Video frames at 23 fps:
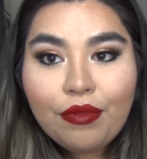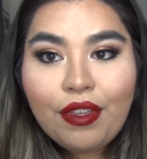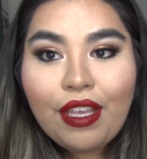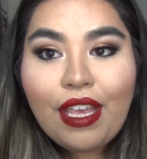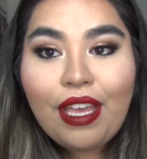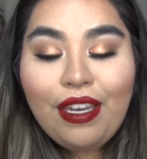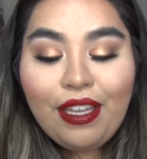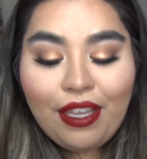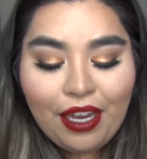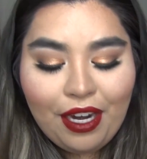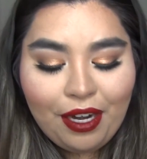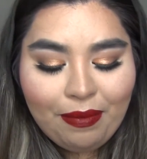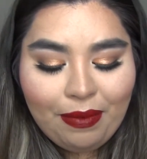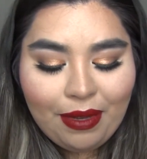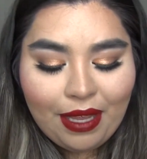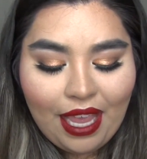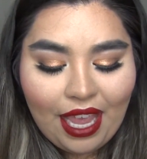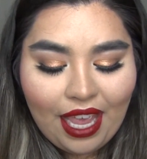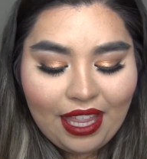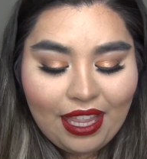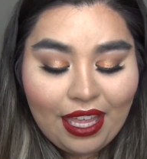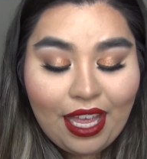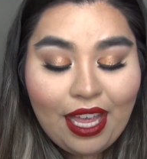Can you hear
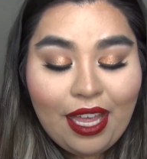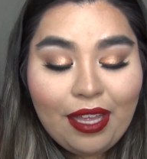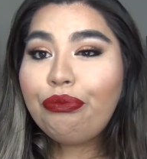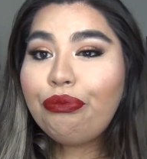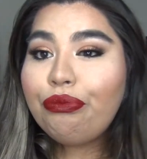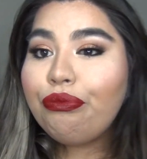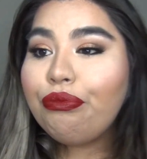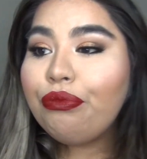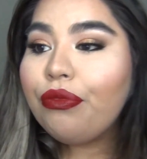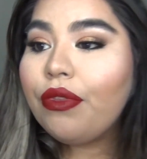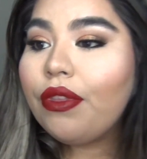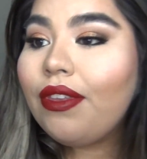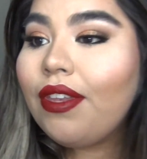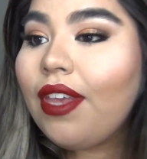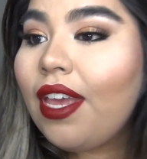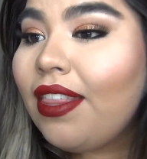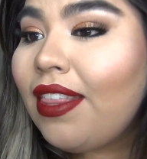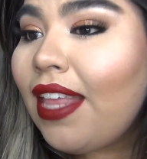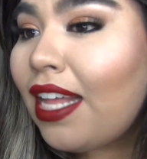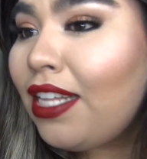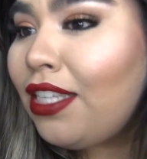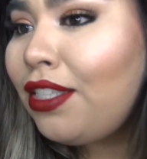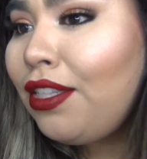Michaela?
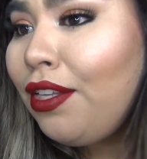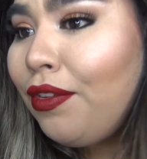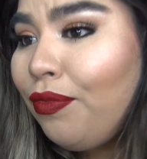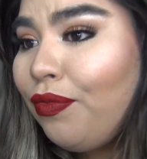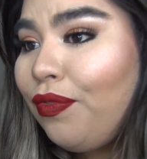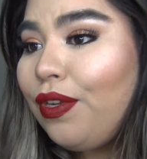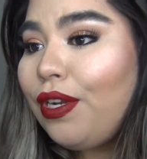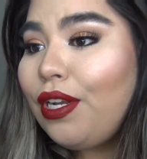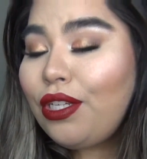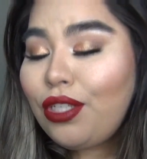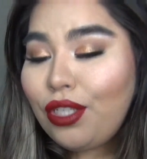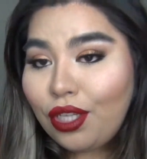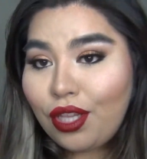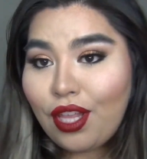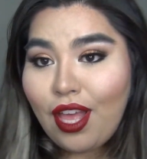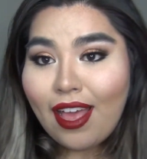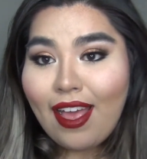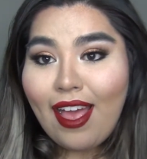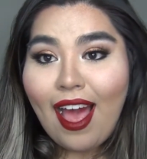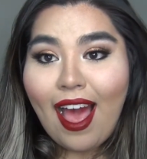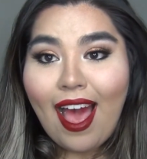And that's the finished look.